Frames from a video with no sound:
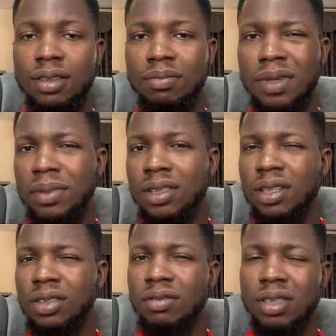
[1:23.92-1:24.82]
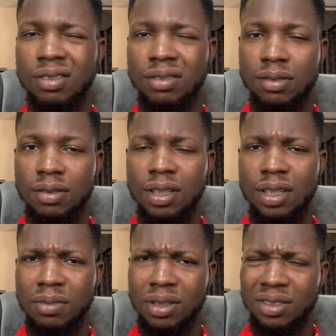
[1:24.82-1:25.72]
Maybe it's not real.
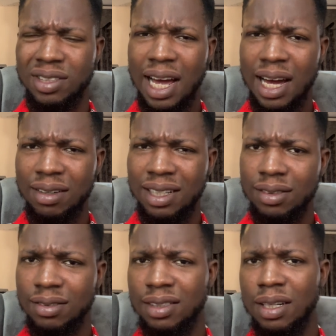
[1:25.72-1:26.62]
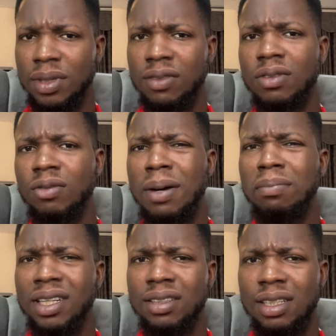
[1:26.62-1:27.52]
Because how can you disappear from one
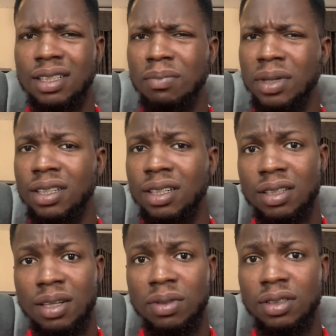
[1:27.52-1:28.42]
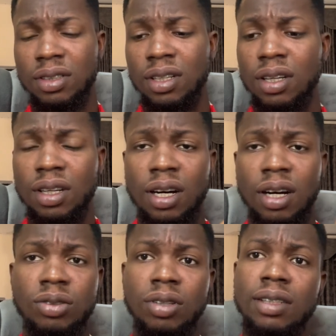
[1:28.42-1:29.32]
place and appear in another place? I
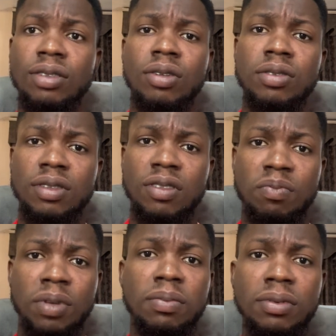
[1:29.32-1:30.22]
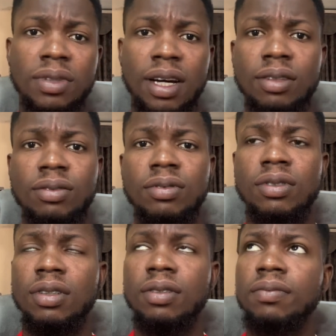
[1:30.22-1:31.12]
also had stories of people that
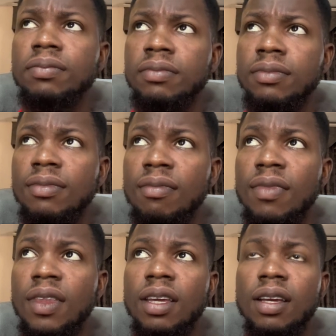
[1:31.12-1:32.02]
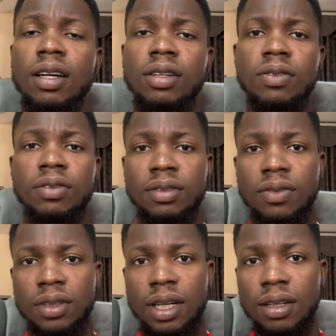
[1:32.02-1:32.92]
could, if
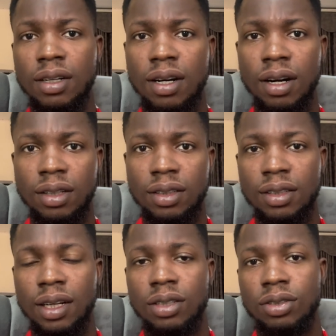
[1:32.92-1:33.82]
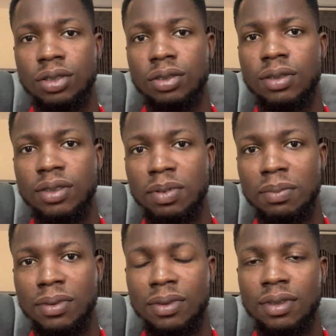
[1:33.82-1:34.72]
you take a gun and you shoot those
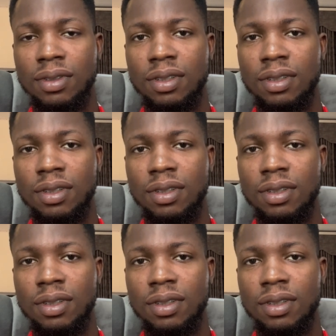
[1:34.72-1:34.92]
people,